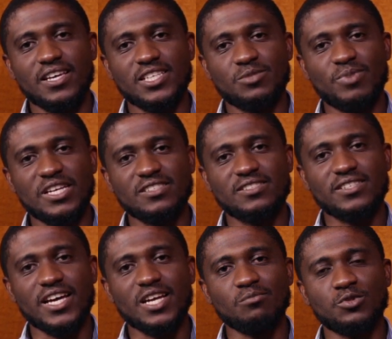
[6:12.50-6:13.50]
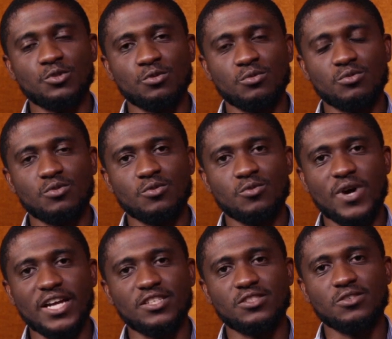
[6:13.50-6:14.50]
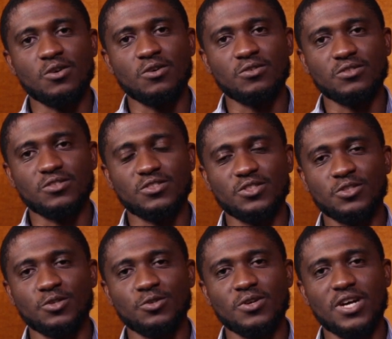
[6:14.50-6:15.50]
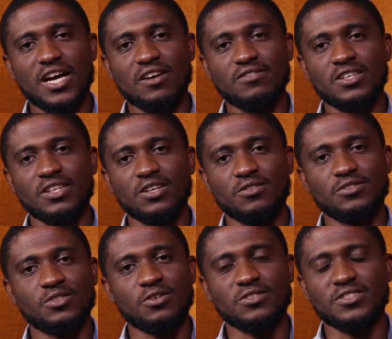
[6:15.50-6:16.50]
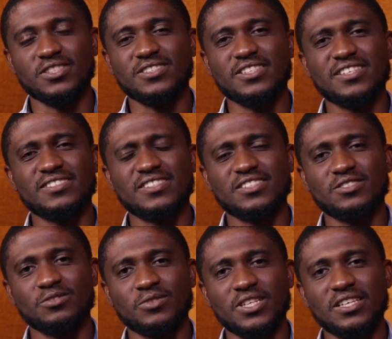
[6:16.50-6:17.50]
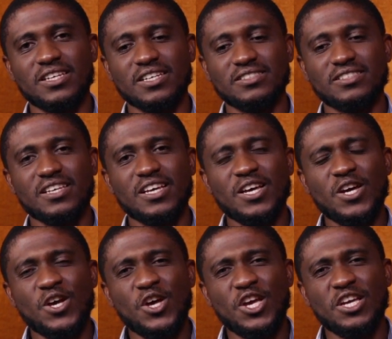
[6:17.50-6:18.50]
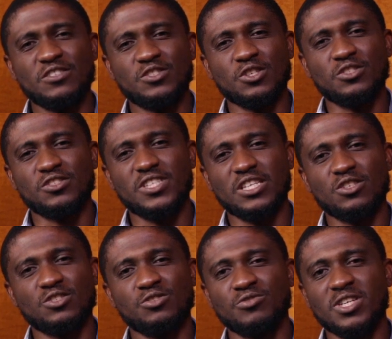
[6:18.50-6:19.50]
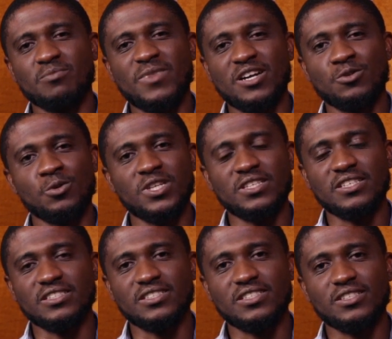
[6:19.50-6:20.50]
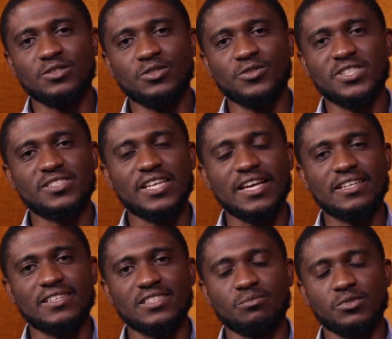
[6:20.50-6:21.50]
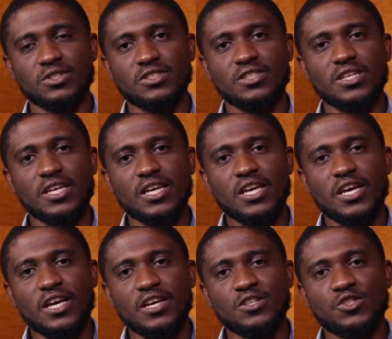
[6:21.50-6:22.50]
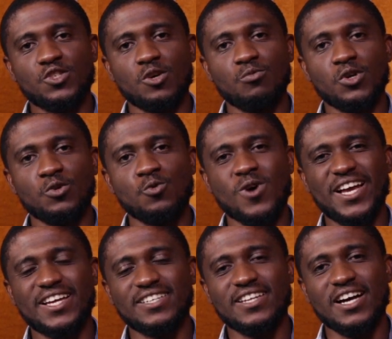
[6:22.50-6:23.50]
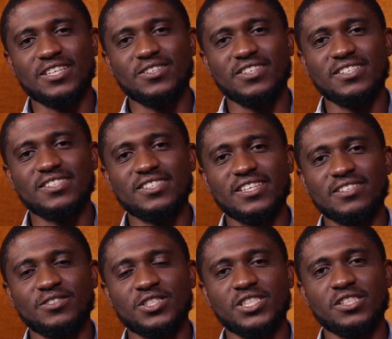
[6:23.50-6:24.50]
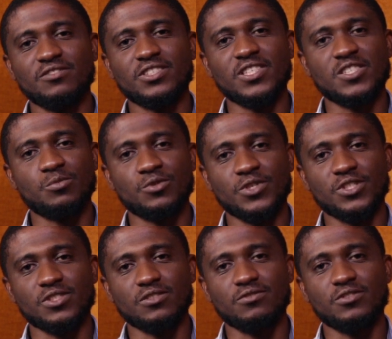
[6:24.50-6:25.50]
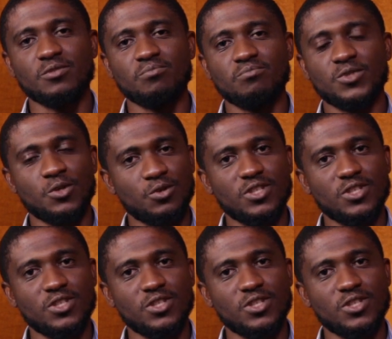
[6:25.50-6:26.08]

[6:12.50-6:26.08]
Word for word: He spends time to, to write songs. You have a lot of songs these days that you really can't. It's just, they're just rigmaroling and recycling he's someone who I can actually say receives inspiration from.